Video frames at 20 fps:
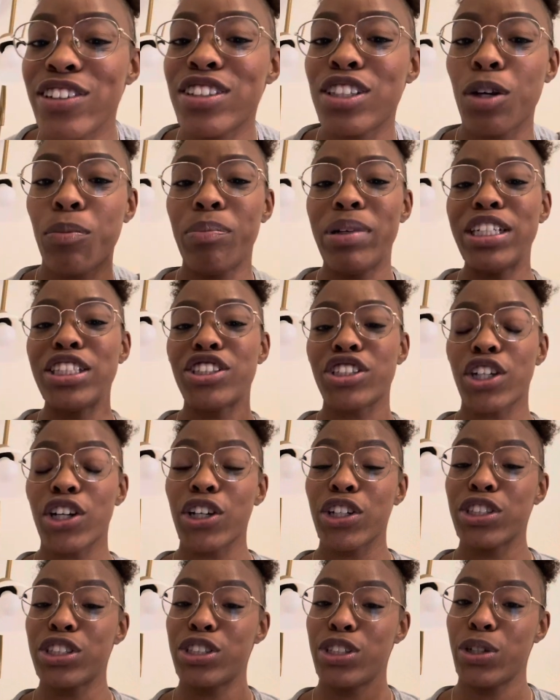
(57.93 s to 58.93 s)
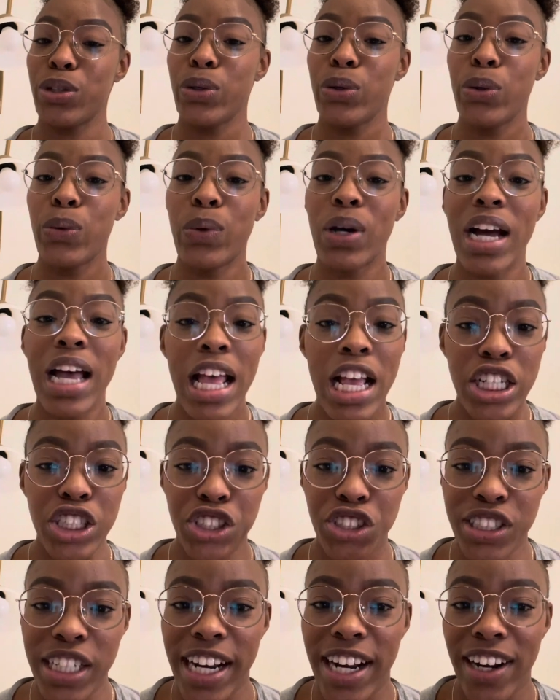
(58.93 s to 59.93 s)
So be sure to
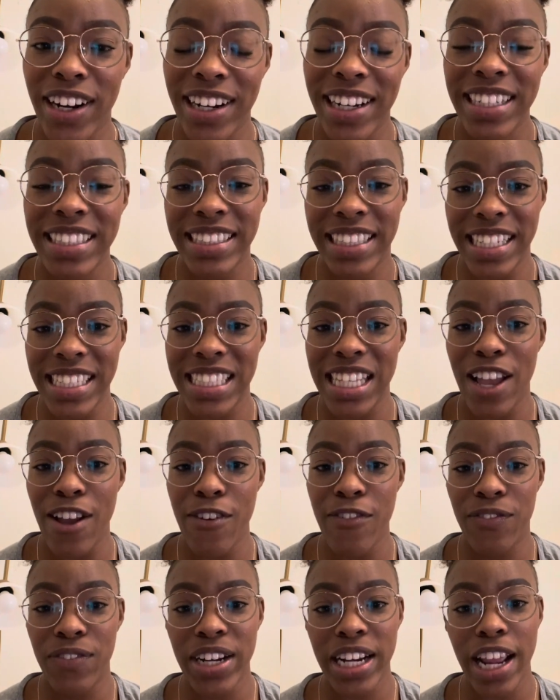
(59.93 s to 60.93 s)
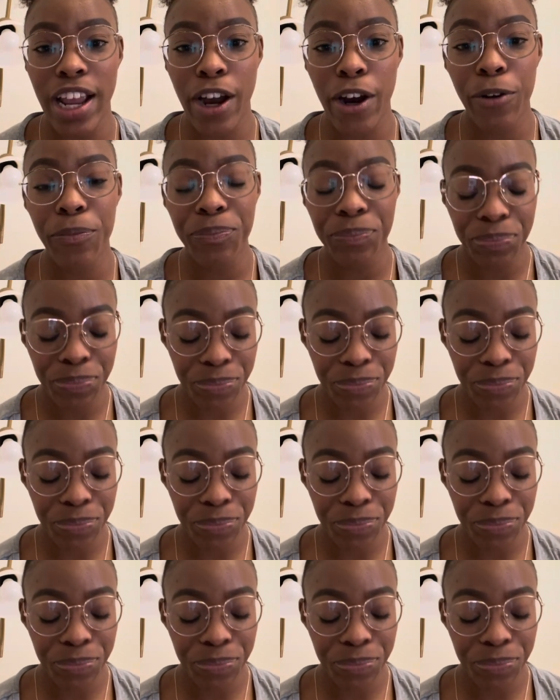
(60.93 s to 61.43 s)
share this video.